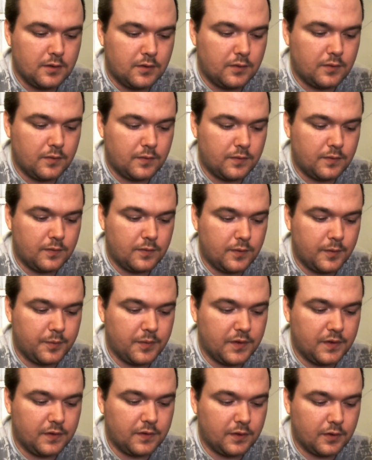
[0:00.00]
So flip
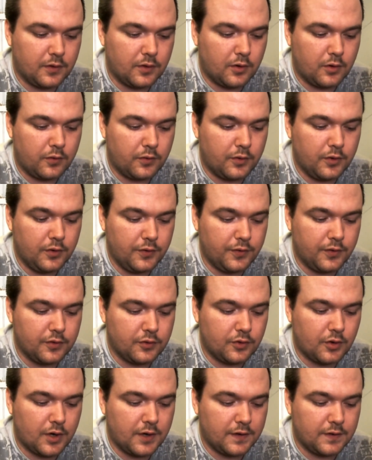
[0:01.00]
this sucker over, use the
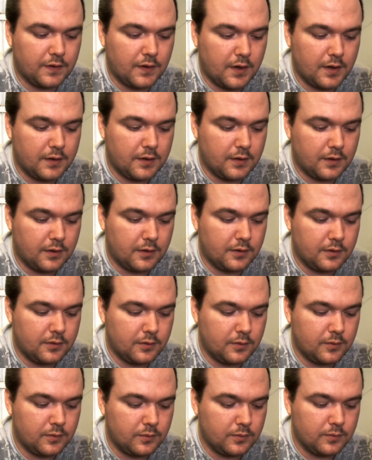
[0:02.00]
dry side to
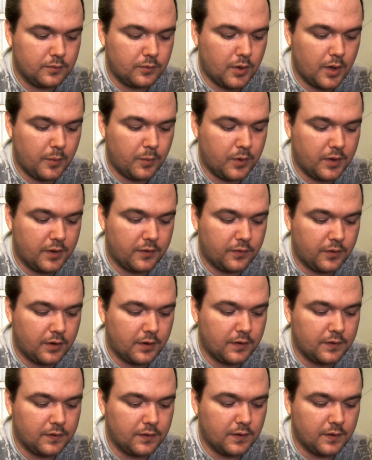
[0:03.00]
wipe whatever
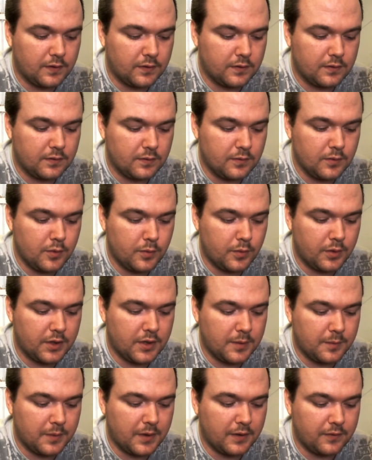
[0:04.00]
excess
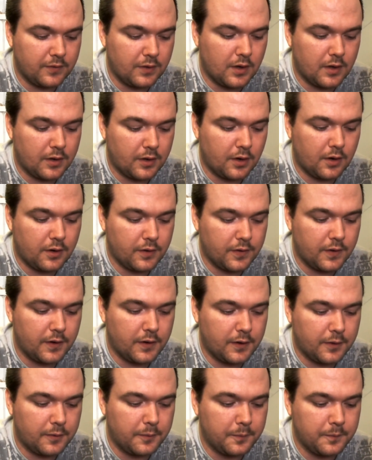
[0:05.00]
lubricant might have gotten on
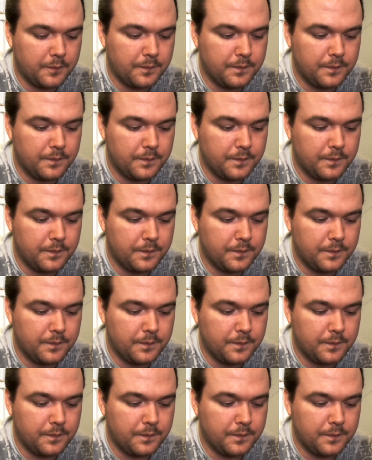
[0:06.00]
there.